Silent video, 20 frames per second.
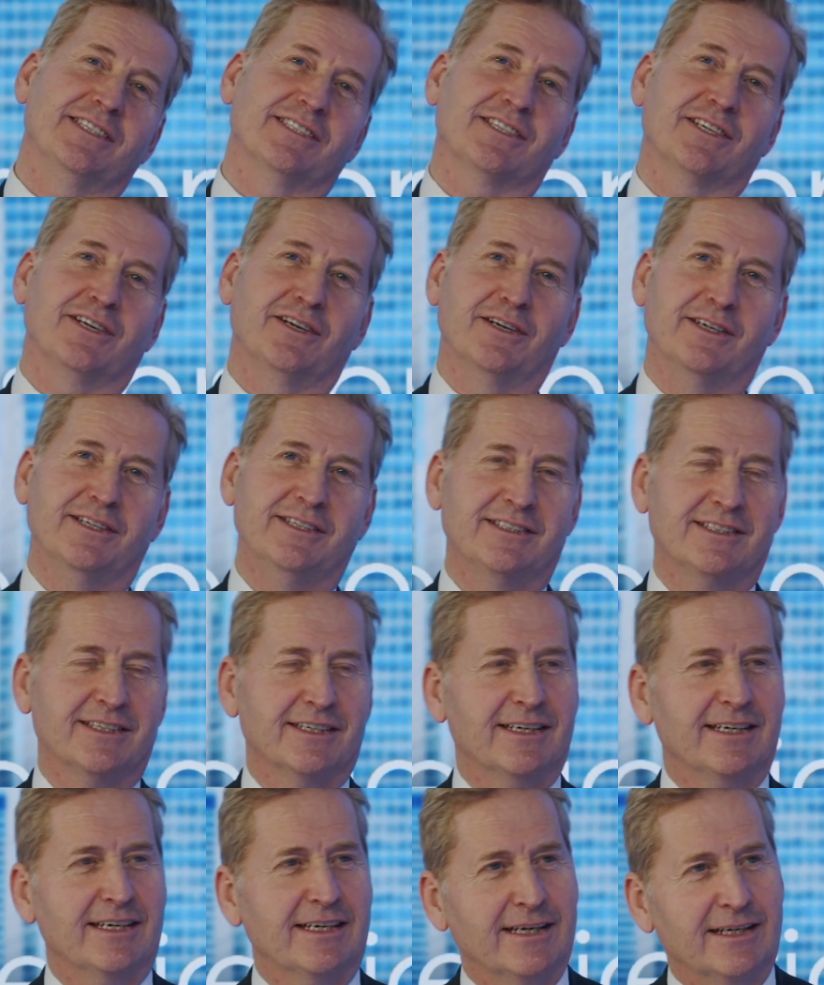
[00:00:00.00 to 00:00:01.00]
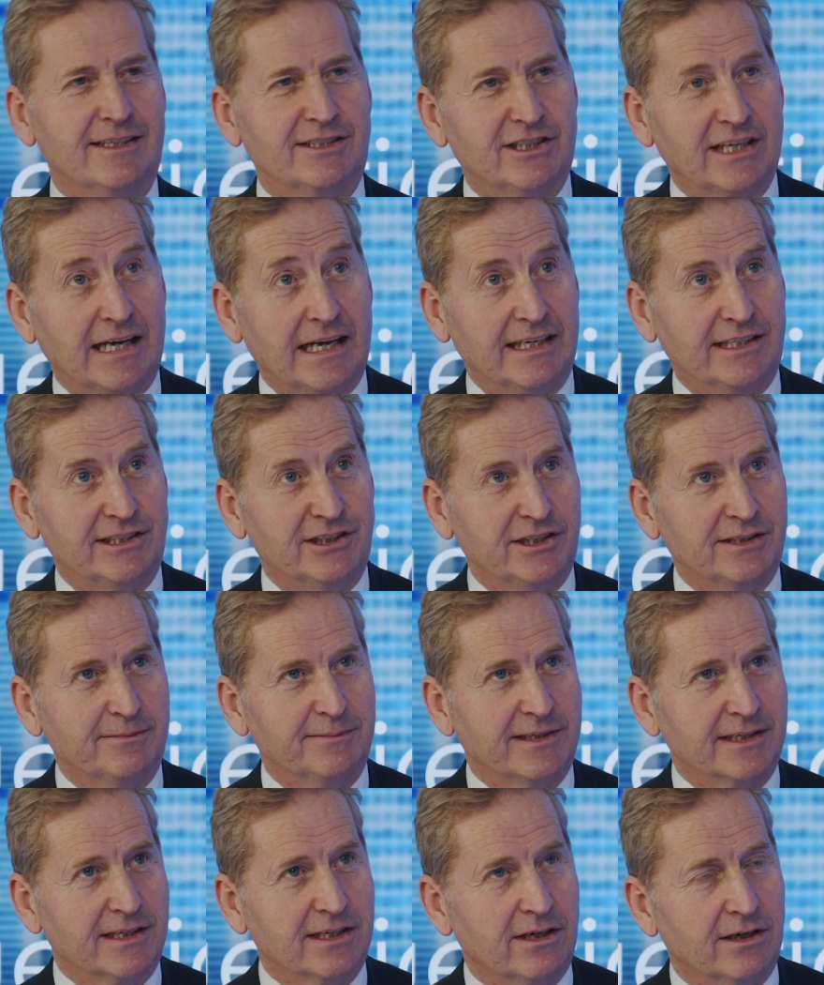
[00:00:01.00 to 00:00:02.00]
It's kind, challenging
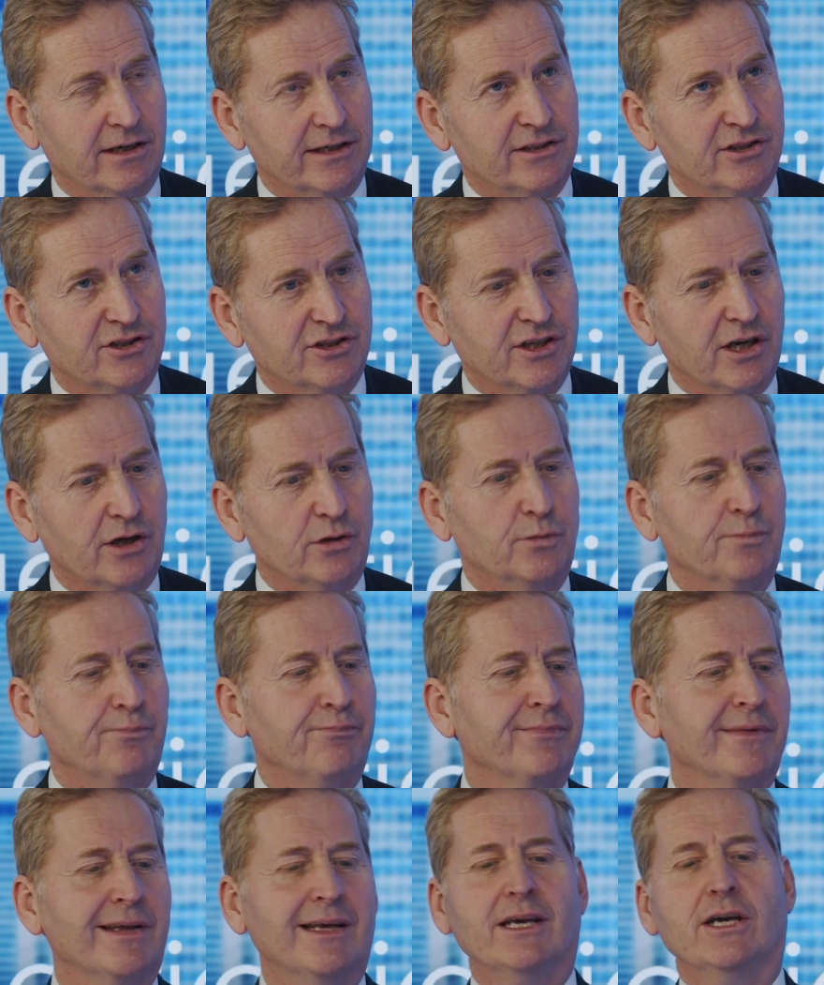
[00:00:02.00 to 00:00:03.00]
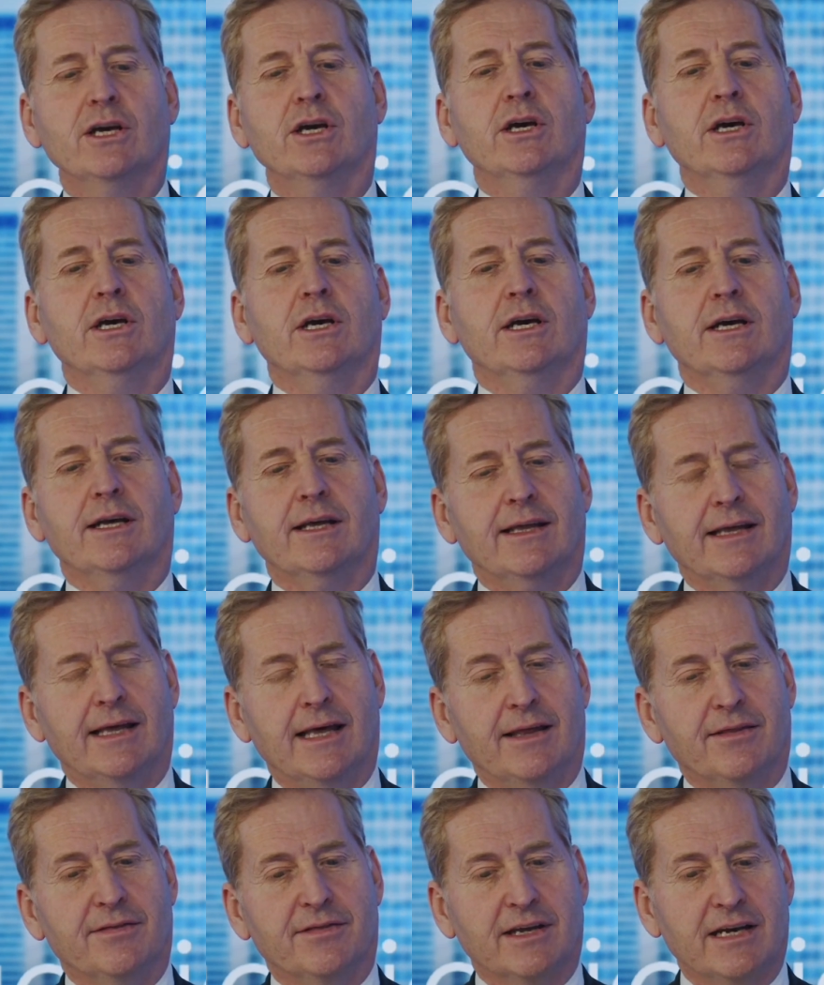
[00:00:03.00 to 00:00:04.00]
but kind. So,
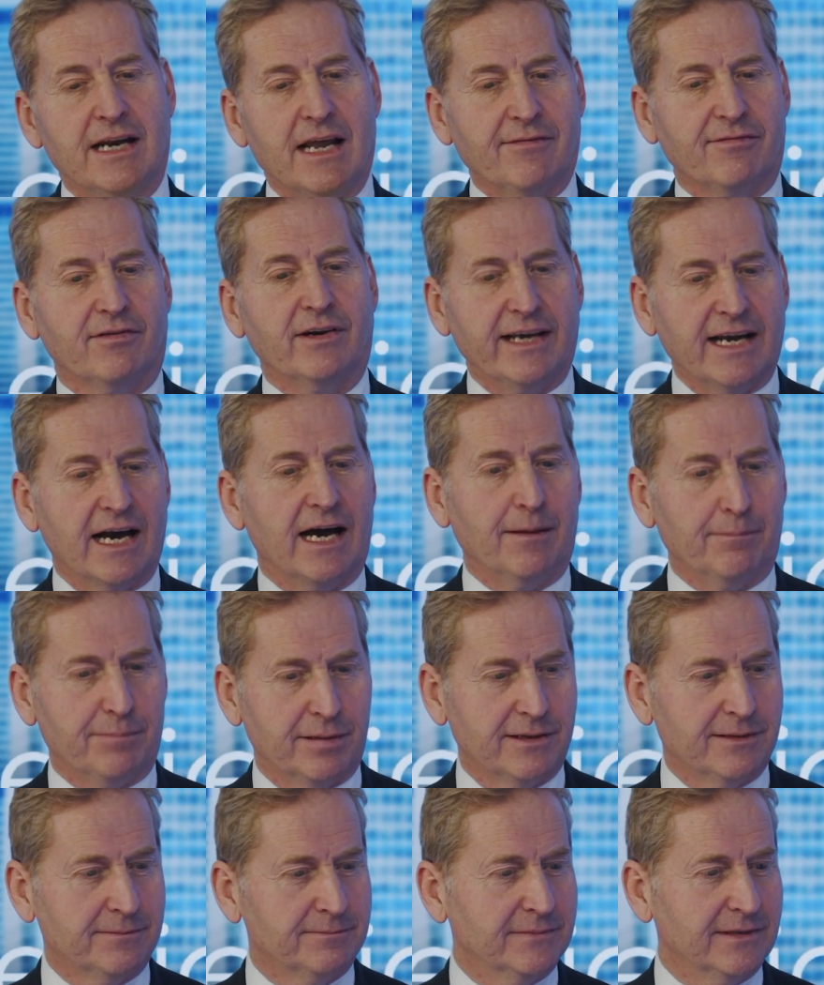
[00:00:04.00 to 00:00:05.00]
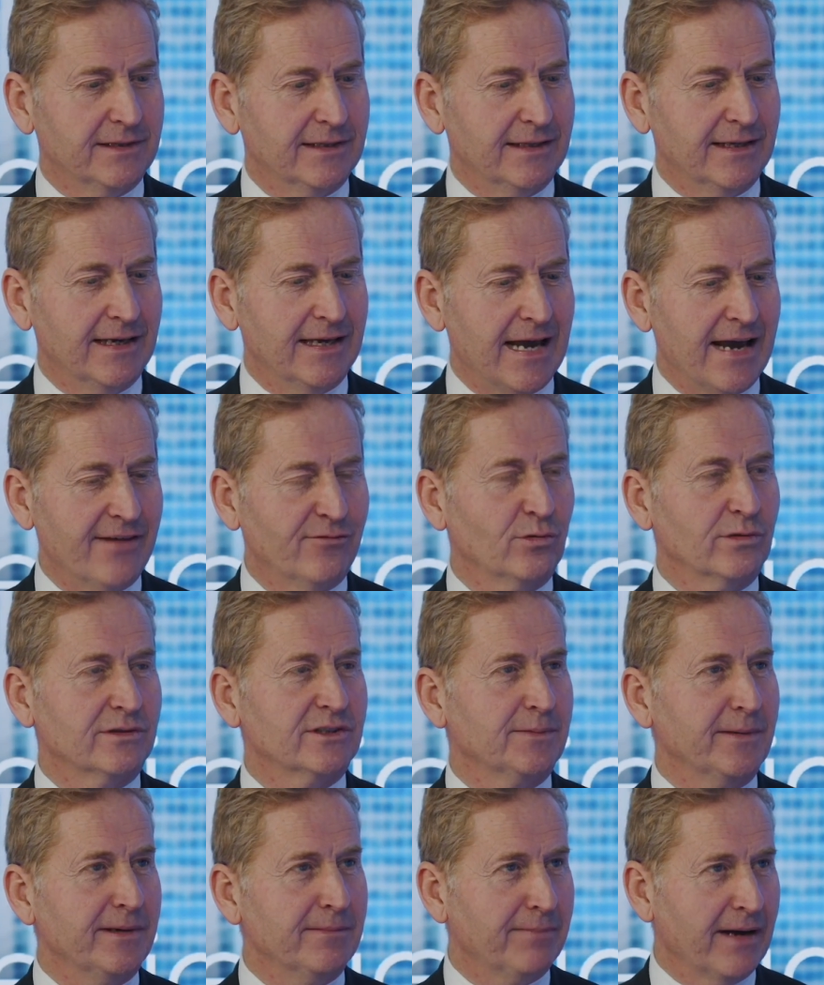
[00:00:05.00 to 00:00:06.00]
the levelling up.
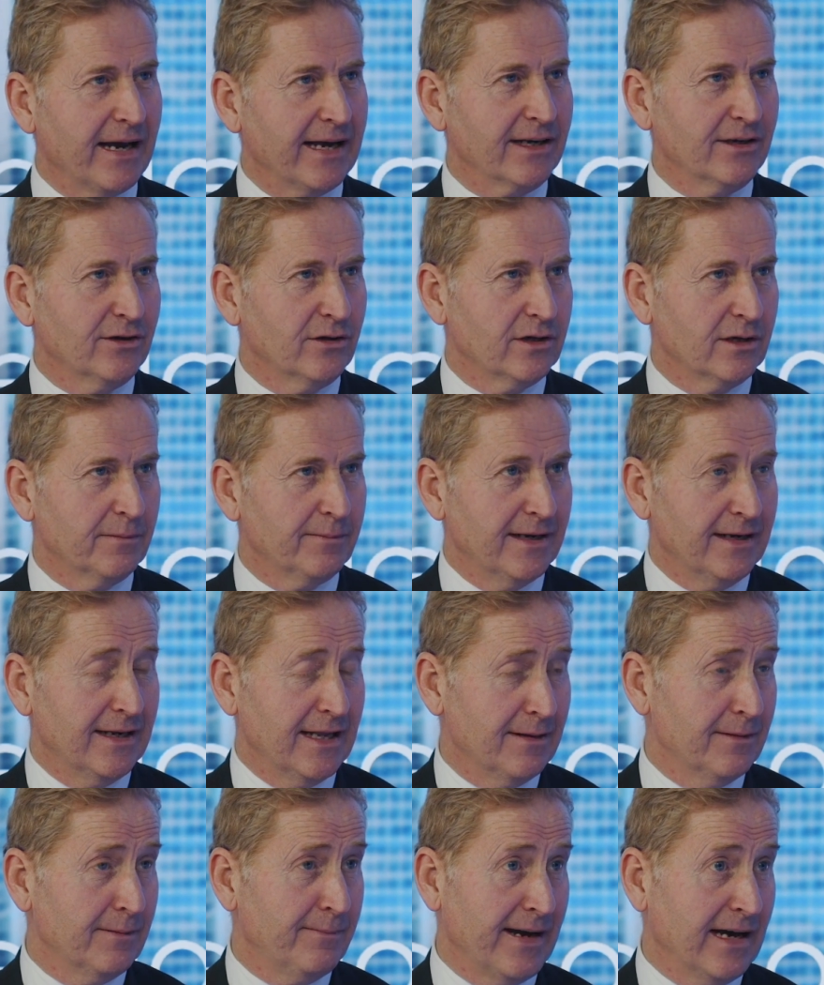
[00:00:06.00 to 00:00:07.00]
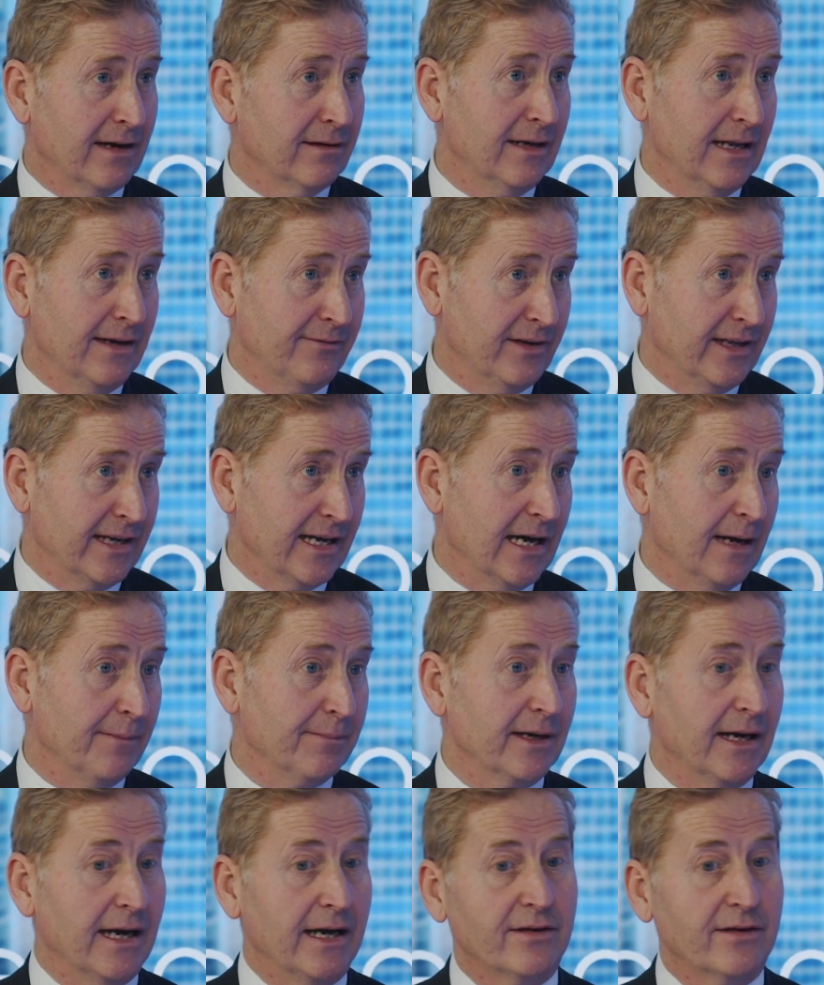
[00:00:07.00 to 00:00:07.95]
Everyone's been banging on about levelling up.